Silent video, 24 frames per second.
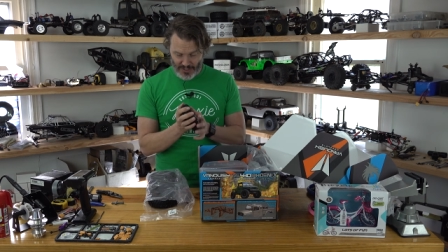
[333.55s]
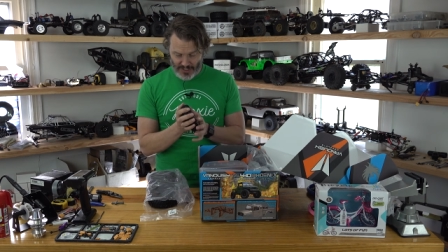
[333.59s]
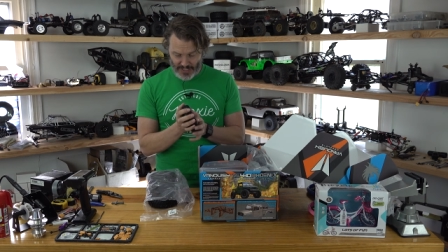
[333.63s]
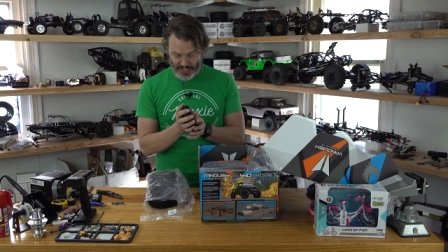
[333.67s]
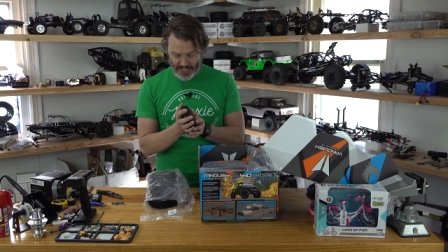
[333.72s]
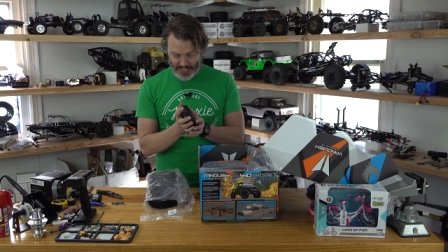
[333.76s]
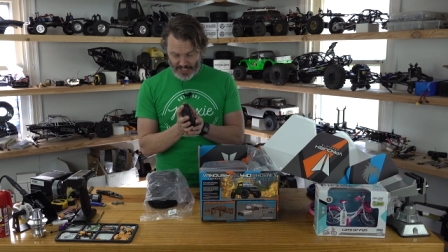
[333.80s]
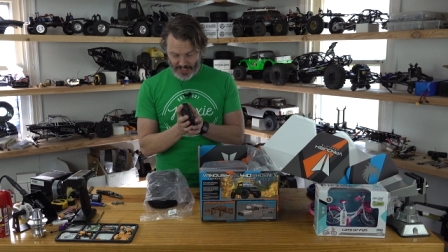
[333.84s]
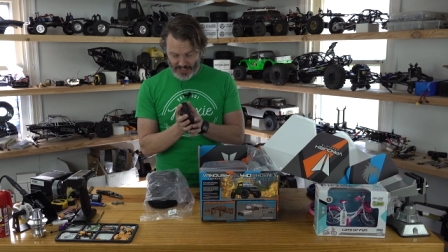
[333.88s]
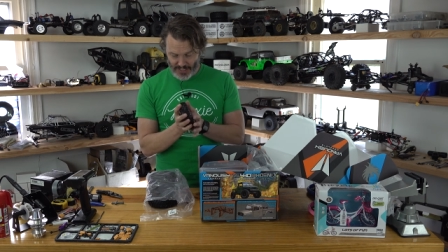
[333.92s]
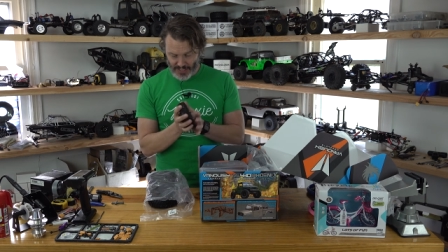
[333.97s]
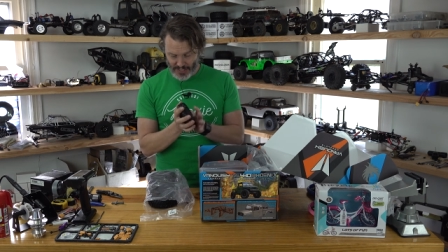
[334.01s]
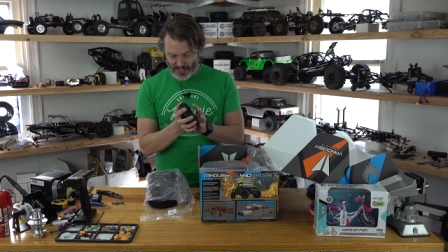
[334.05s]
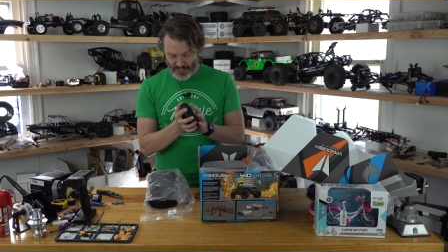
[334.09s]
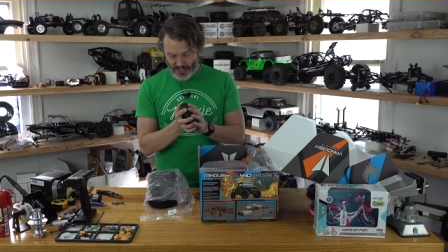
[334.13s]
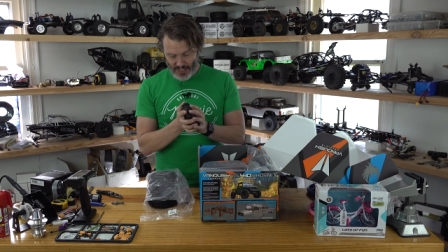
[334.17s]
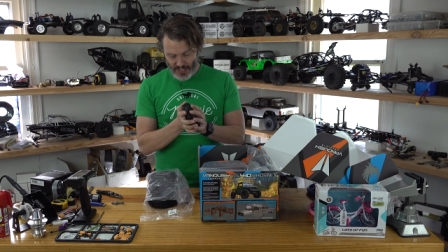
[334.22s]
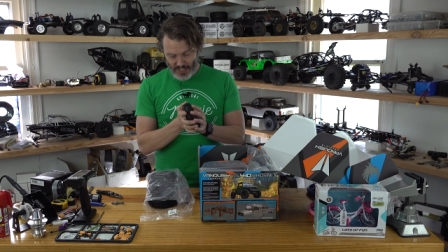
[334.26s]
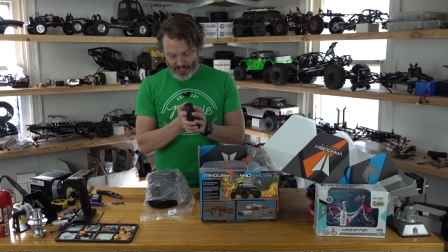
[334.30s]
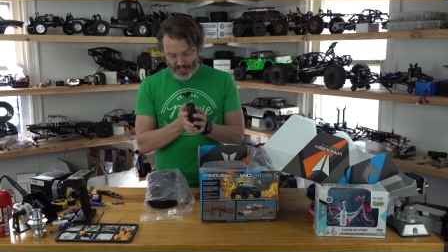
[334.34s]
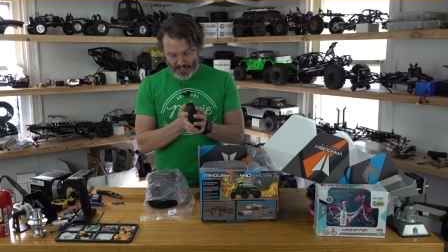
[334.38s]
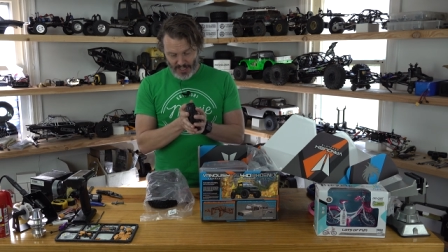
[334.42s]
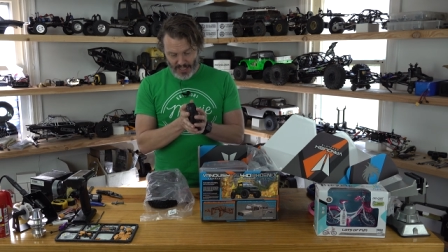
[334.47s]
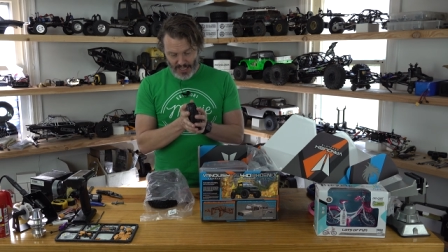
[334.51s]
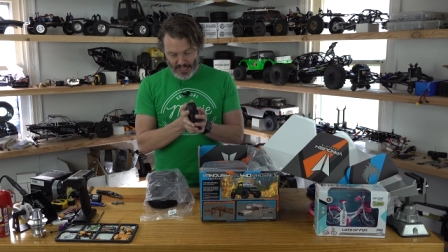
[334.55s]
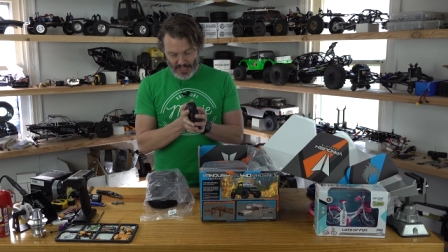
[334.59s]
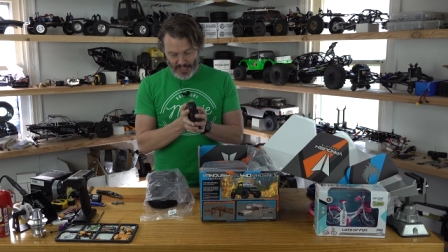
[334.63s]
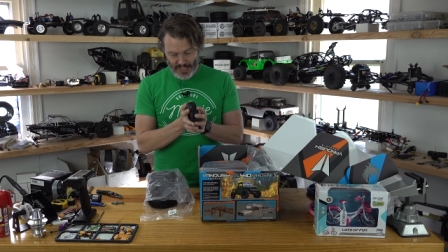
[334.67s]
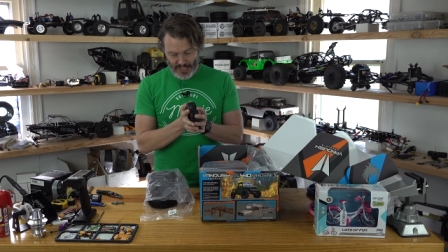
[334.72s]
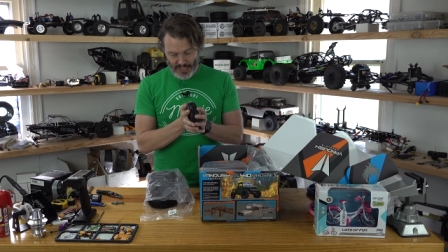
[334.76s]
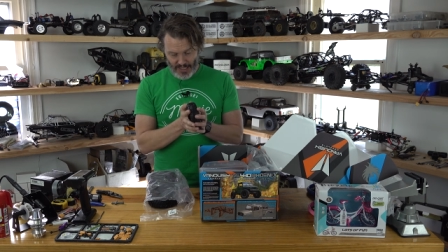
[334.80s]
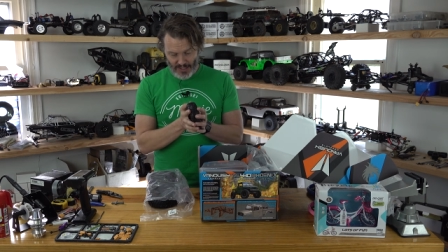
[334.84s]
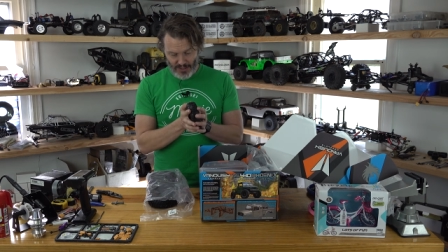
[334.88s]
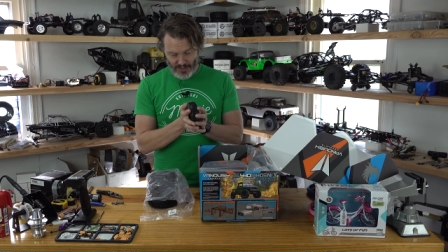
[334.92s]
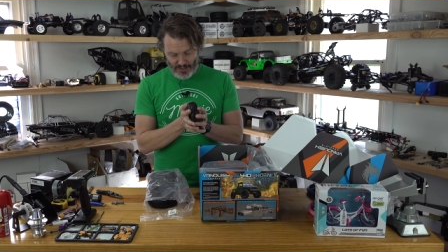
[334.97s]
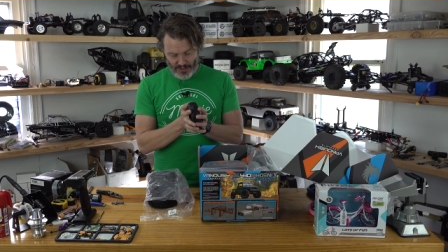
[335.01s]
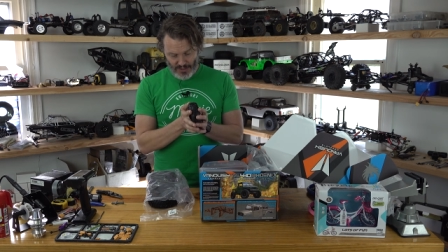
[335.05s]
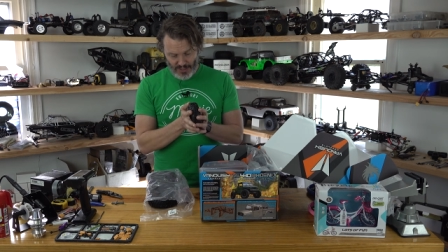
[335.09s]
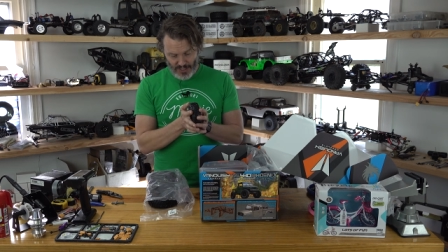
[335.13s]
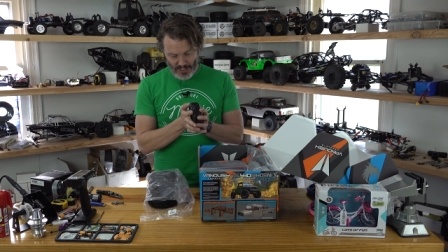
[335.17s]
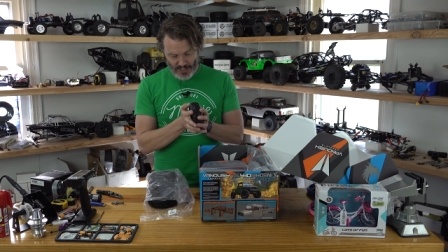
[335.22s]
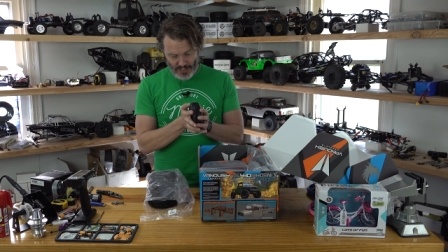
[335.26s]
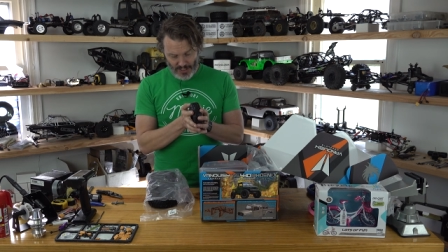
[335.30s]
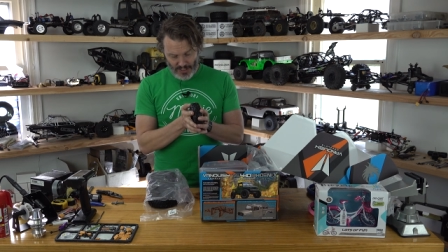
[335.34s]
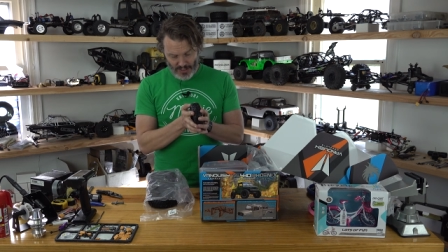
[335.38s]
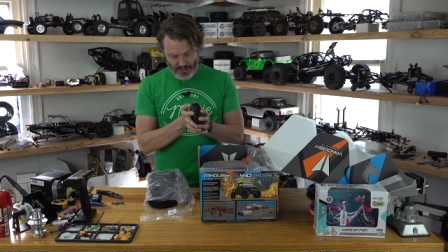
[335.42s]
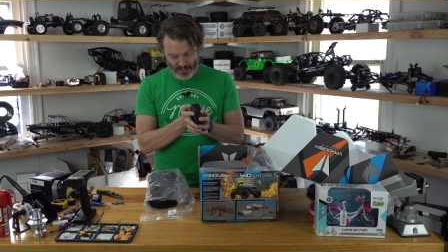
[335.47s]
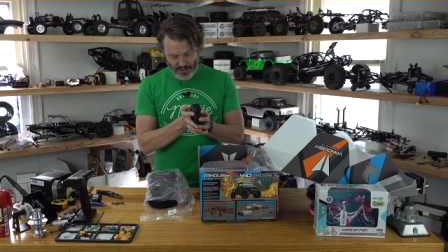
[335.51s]
to these and
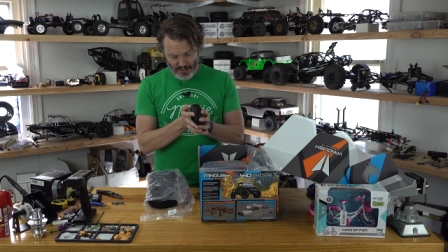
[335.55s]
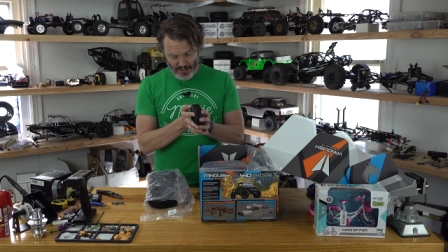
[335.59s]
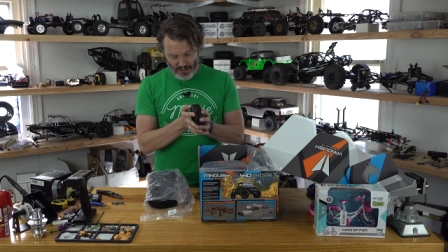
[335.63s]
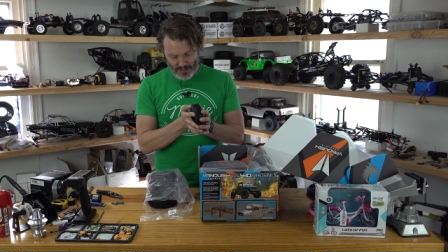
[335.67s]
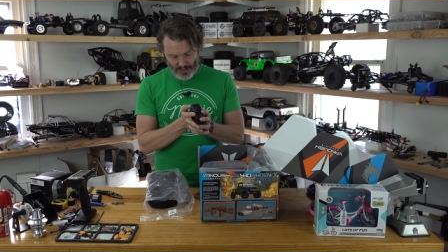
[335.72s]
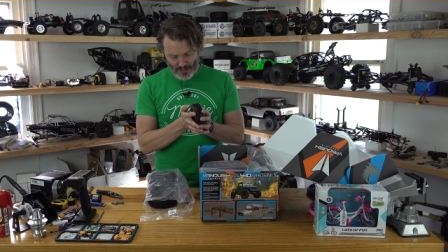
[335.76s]
uh,